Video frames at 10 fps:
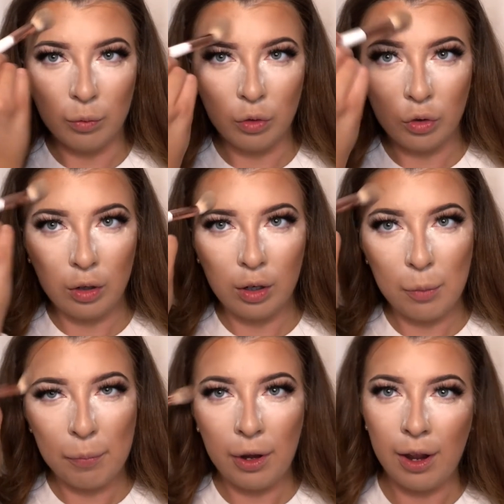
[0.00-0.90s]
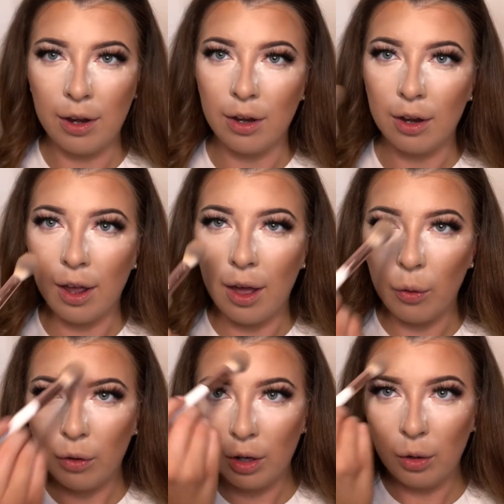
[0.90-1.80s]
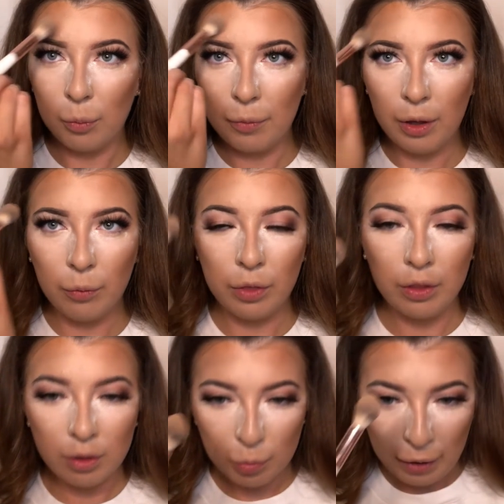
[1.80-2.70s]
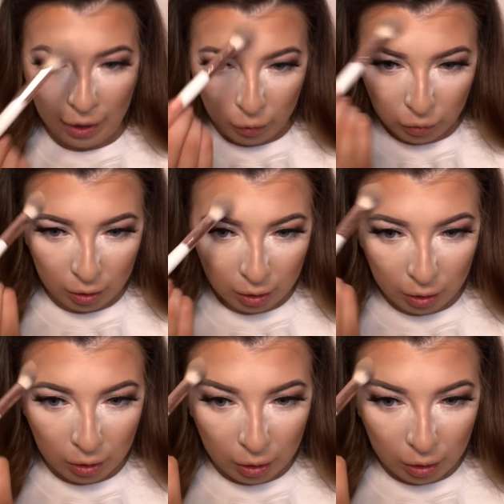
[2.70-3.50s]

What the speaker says: I'm just trying to blend it out a little bit with this powder.